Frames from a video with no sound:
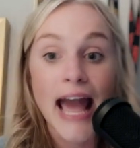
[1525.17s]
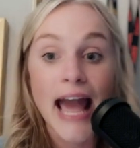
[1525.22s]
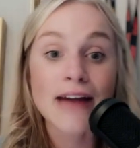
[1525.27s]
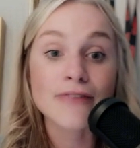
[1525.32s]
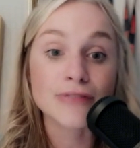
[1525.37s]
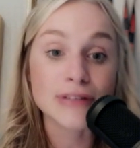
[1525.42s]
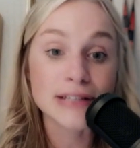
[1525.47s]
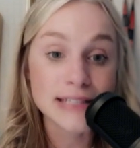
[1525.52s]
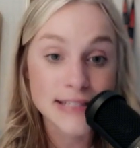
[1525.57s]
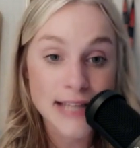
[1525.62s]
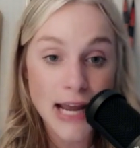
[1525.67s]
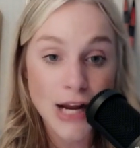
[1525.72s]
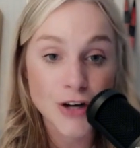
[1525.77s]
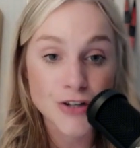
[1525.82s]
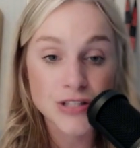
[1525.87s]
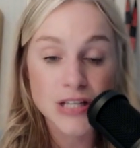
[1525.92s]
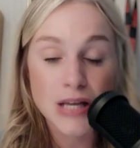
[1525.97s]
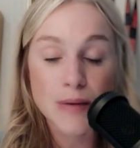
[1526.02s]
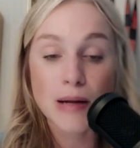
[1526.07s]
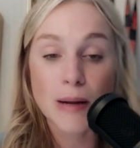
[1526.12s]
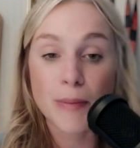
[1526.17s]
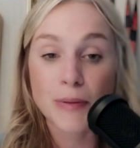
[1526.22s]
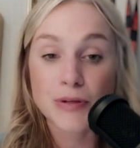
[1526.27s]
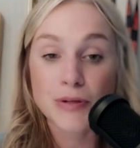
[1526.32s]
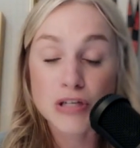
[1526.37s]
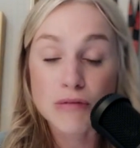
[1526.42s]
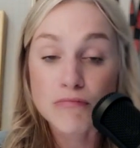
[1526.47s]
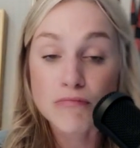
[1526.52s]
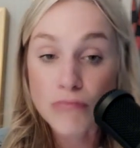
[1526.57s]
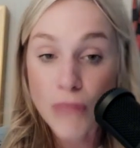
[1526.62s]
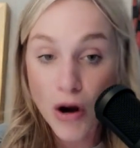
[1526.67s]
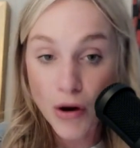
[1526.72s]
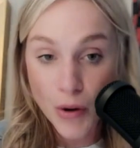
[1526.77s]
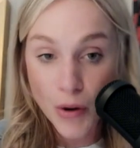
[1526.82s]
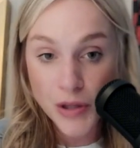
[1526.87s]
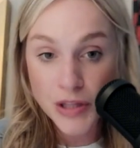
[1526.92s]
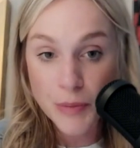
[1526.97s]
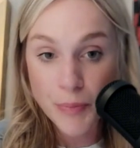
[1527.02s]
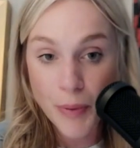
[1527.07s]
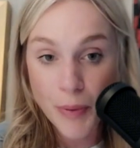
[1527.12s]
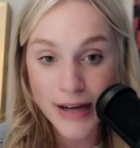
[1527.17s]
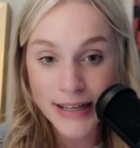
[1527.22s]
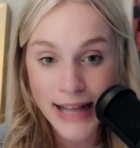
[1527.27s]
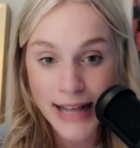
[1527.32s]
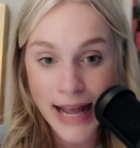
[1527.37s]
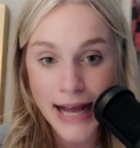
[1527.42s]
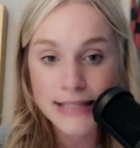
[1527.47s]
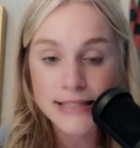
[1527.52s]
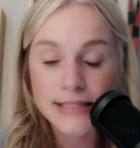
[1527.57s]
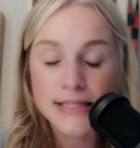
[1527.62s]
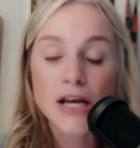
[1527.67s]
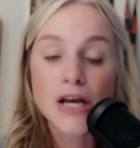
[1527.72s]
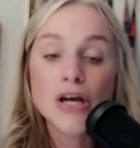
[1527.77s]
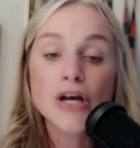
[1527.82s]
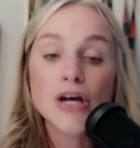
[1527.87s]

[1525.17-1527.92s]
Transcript: Every day is coming up tomorrow on the podcast.